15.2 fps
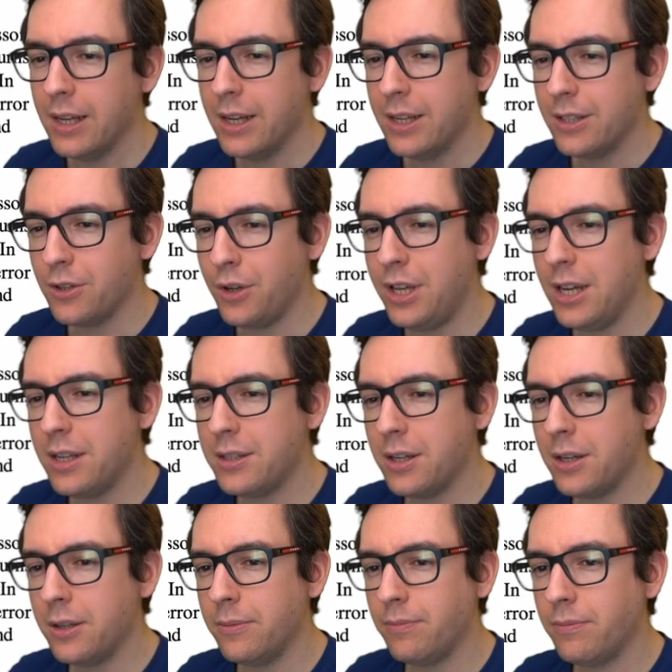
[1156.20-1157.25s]
So here
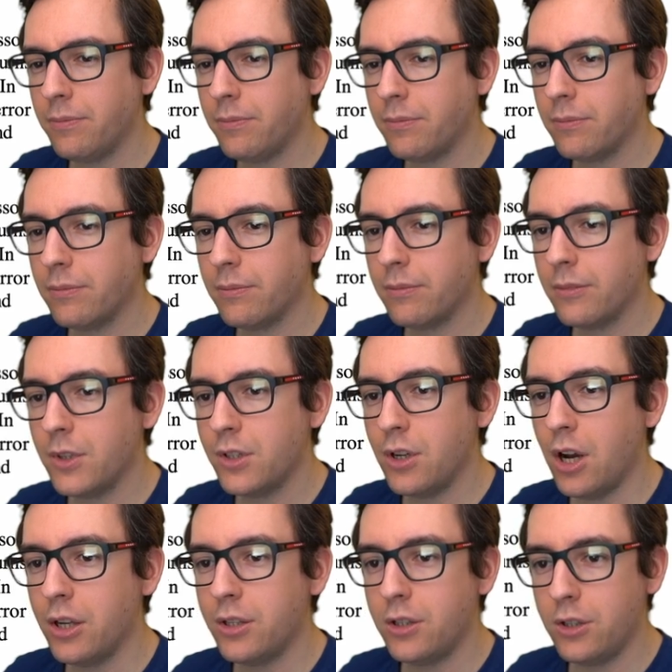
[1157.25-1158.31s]
the
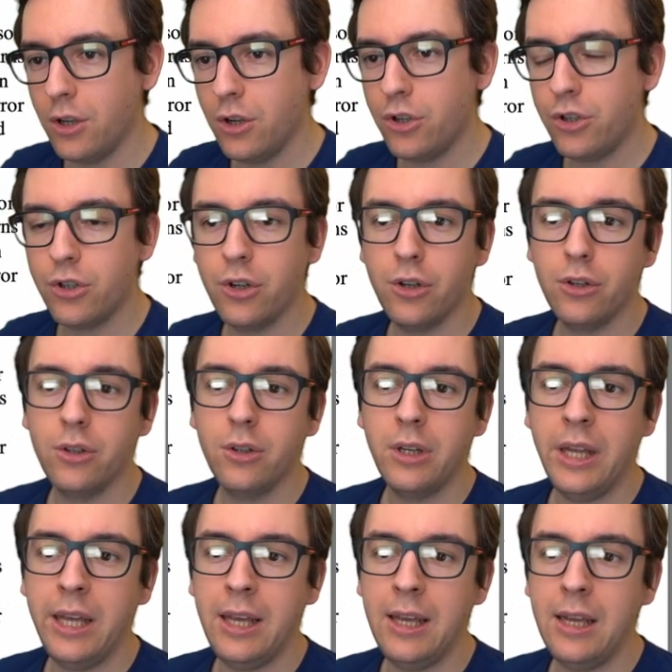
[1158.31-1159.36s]

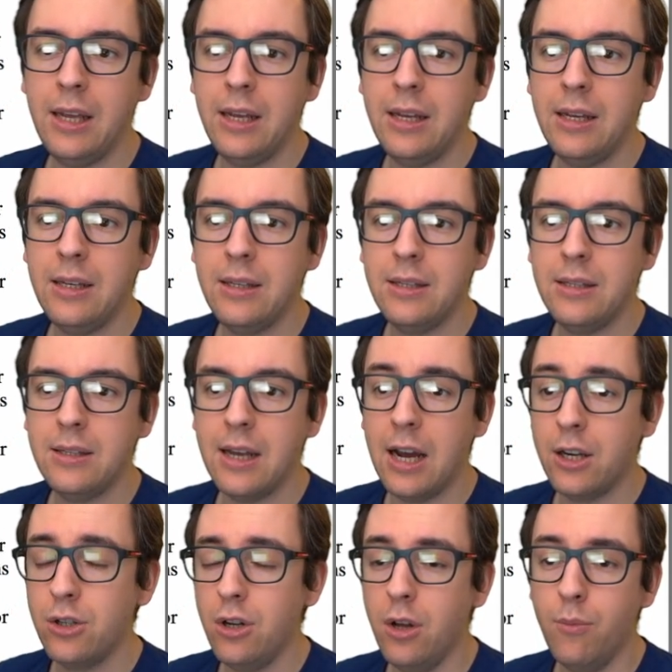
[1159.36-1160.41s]
assertion is
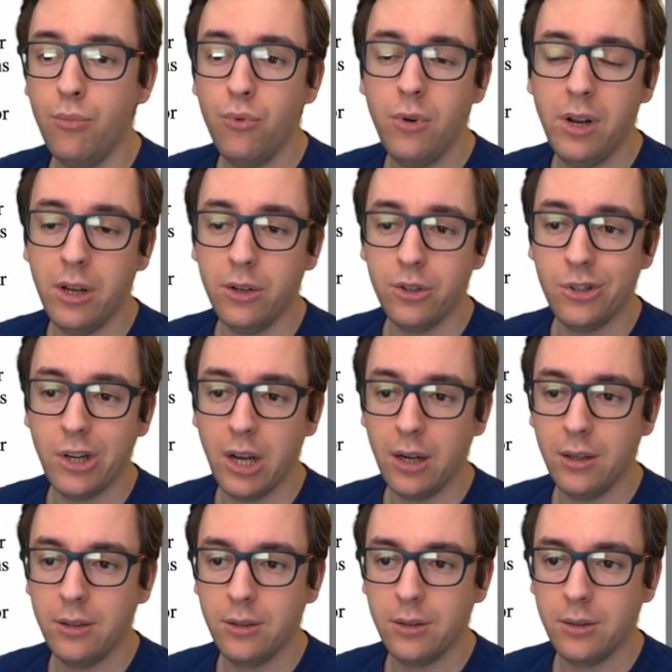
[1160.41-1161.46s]
actually a Boolean
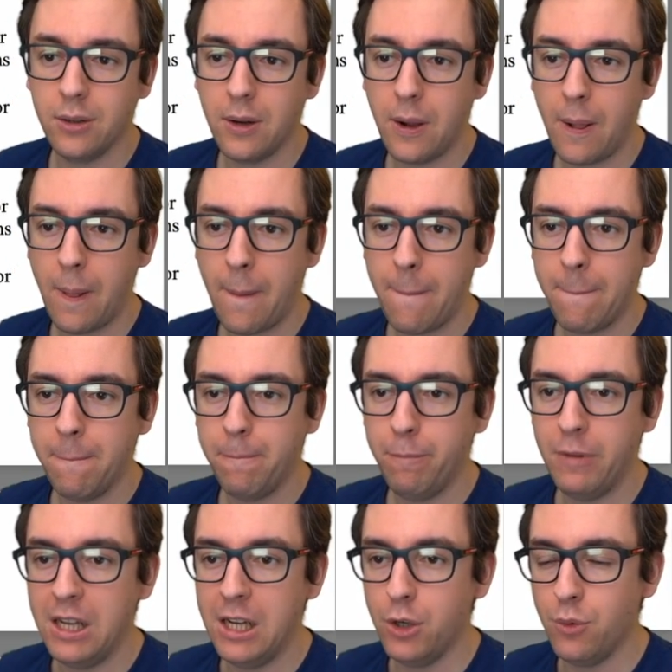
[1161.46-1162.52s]
check,
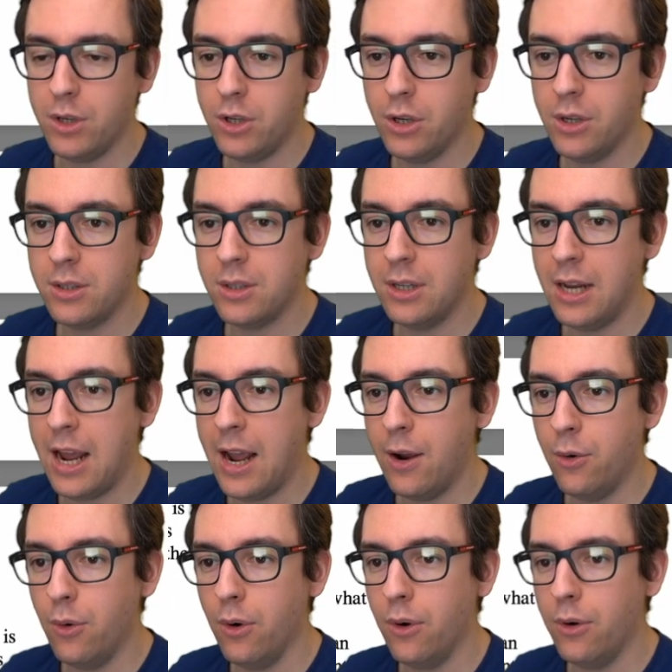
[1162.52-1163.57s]
and it returns an
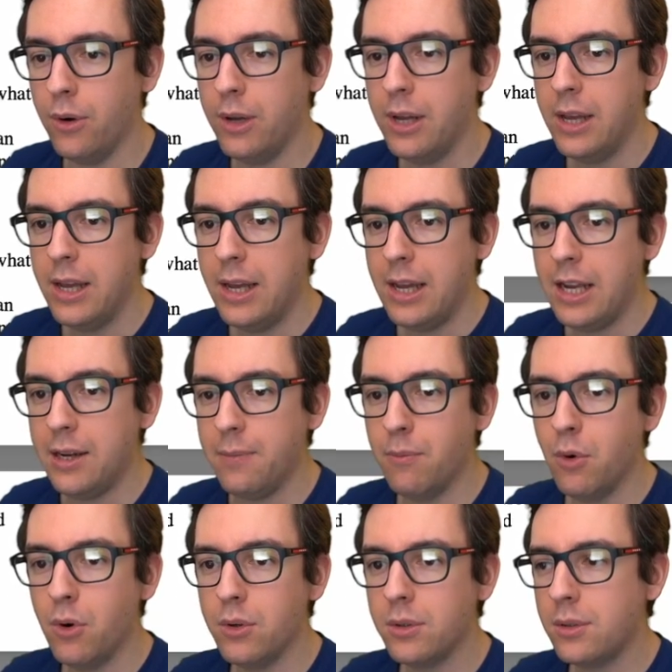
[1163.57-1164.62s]
error. In
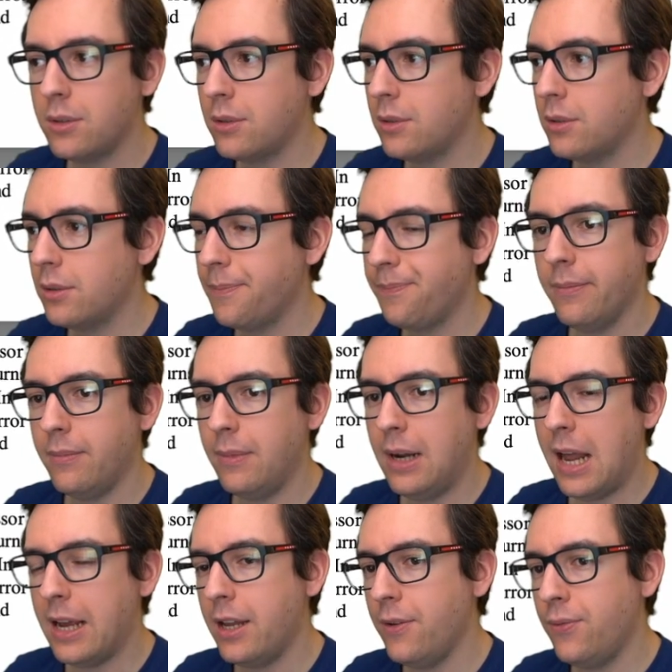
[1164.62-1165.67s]
most,
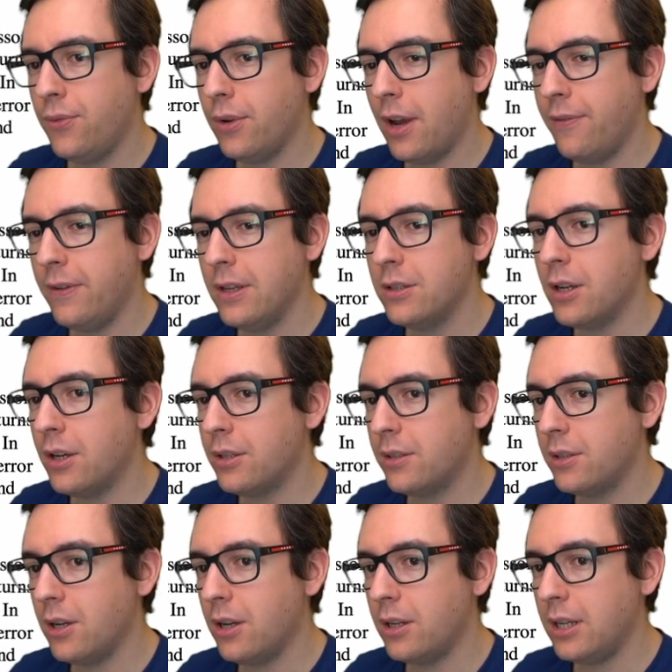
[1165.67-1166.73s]
like if I think the
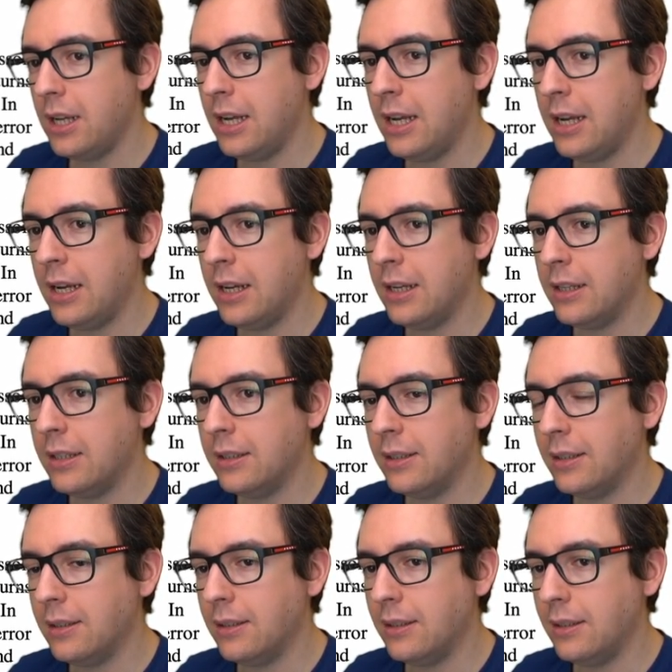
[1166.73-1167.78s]
assert
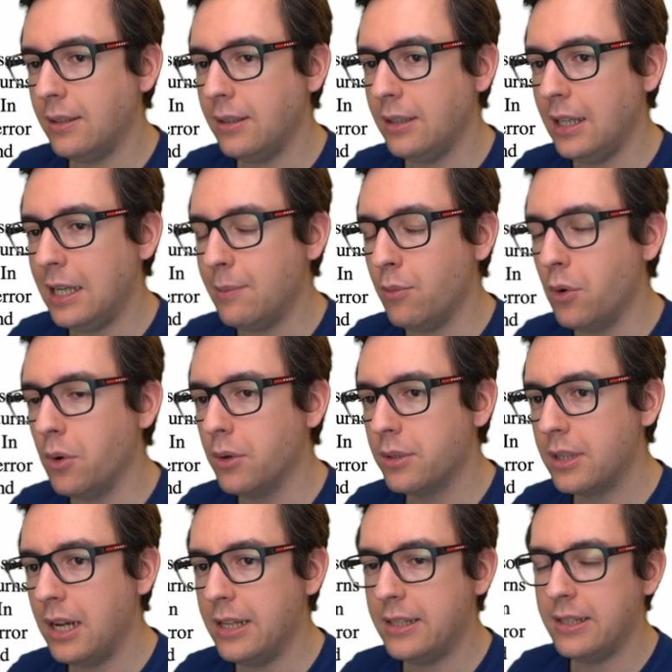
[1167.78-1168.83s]
in
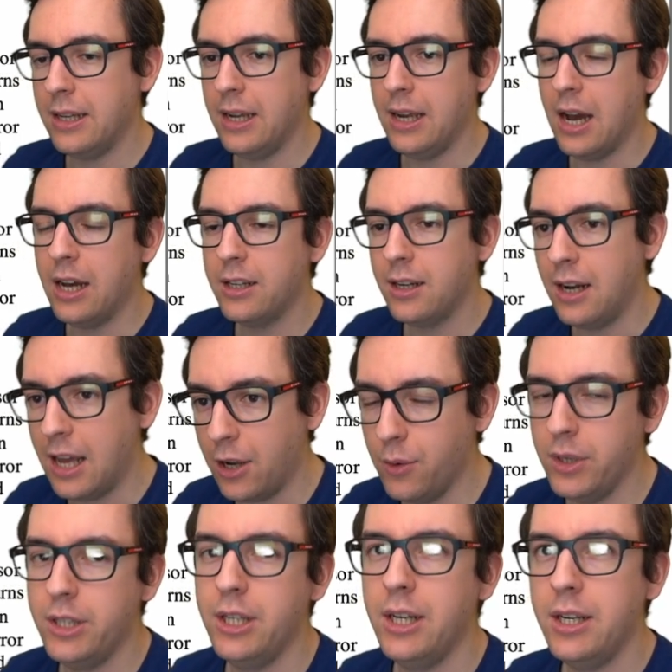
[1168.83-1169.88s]
most, let's say, other
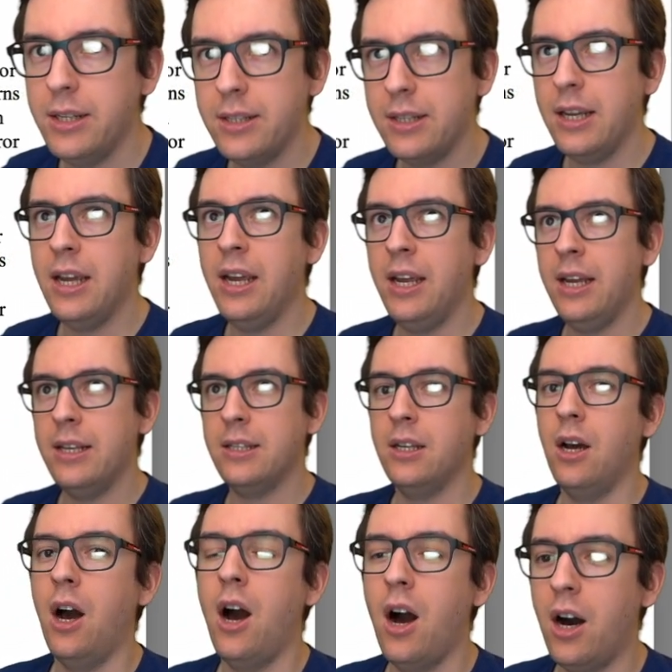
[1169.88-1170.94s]
languages is
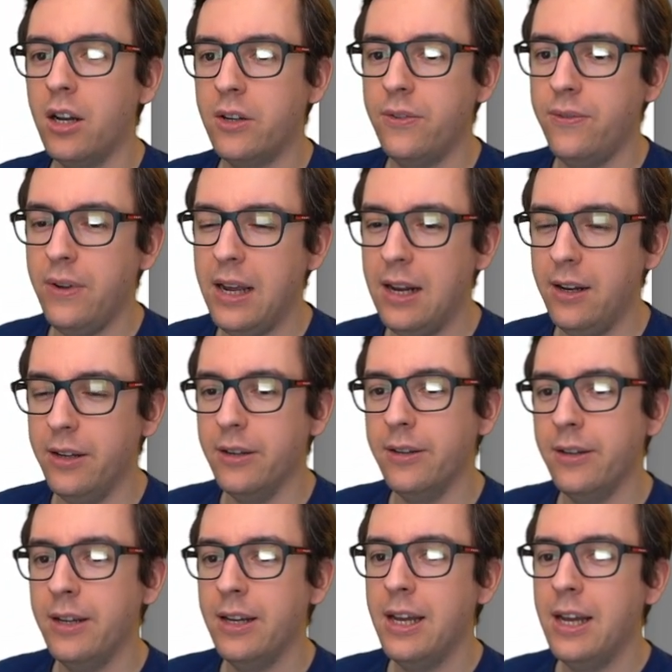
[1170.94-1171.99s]
a hard failure.
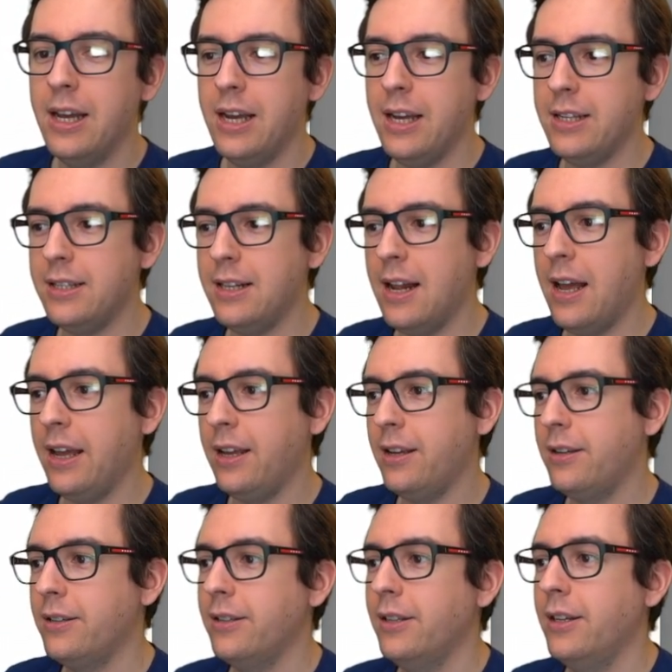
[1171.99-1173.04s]
It's
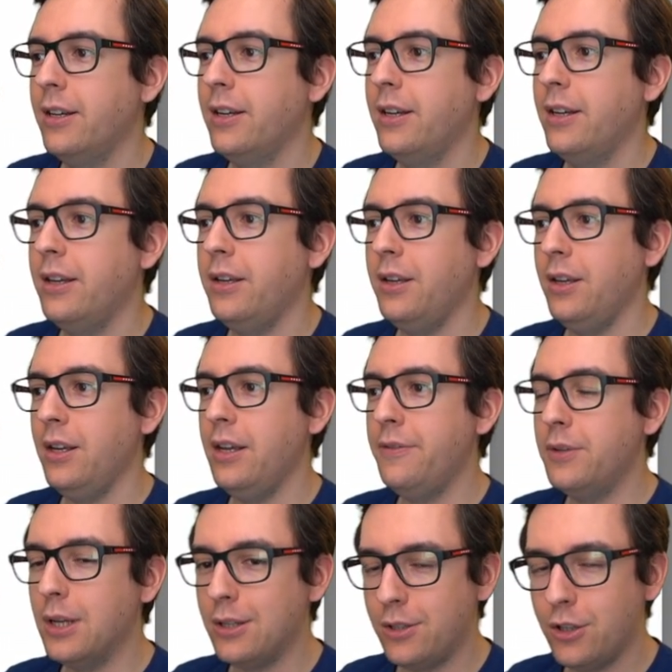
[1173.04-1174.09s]
like
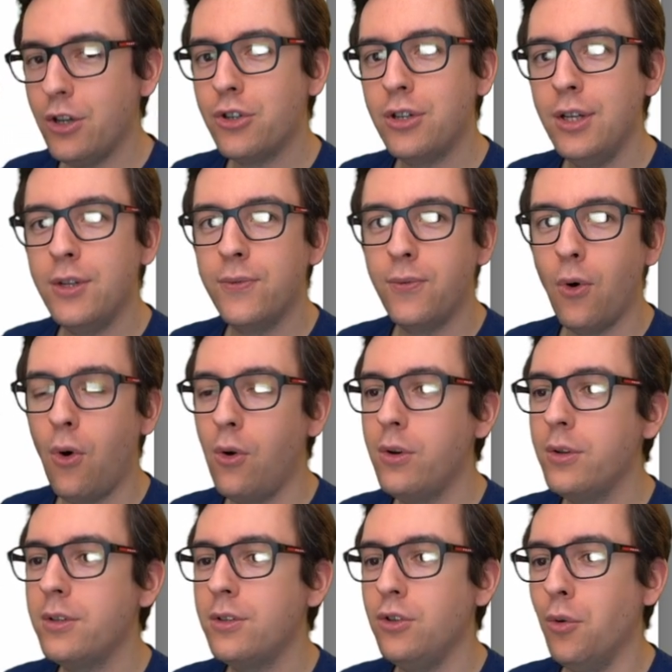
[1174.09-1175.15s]
if the assertion is
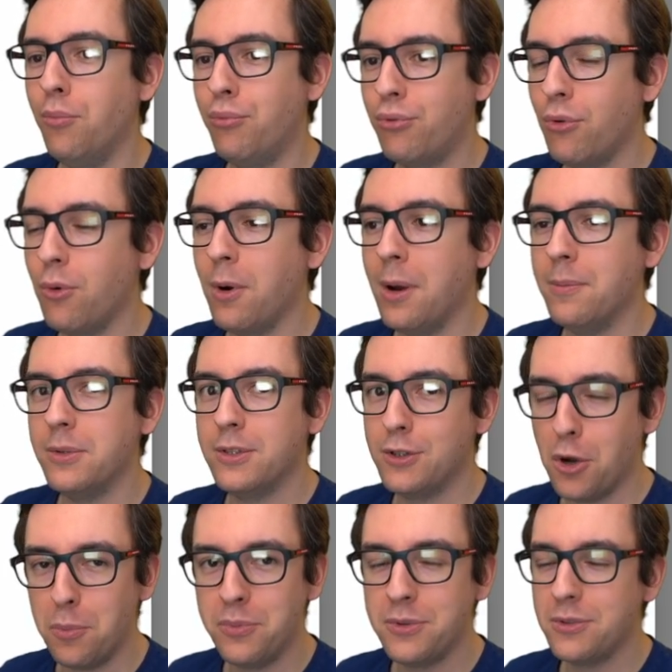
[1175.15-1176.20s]
false, your program
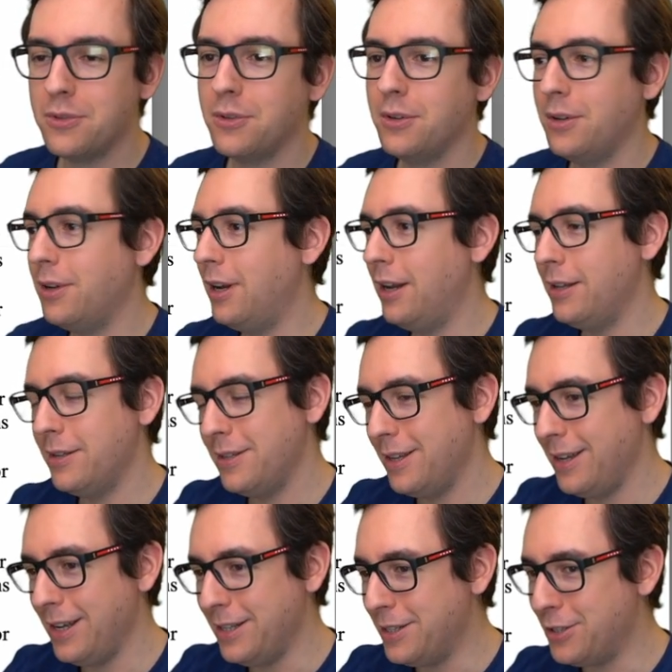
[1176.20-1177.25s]
stops.
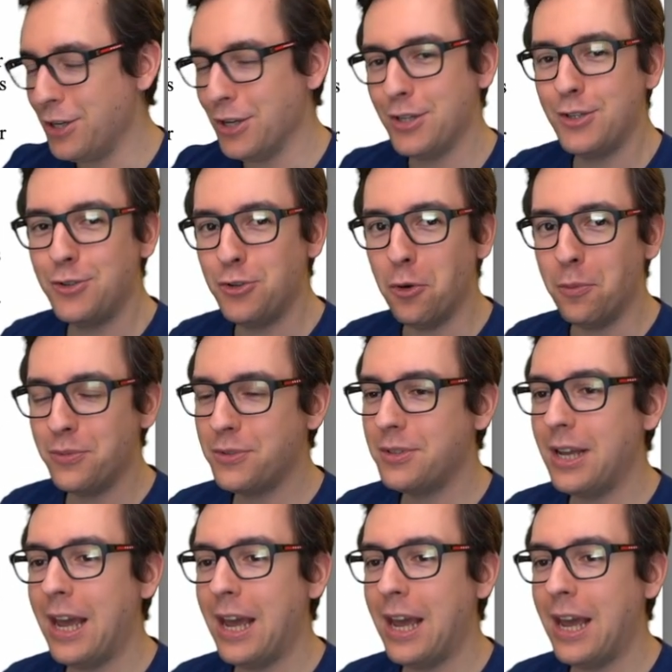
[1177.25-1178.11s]
It just stops.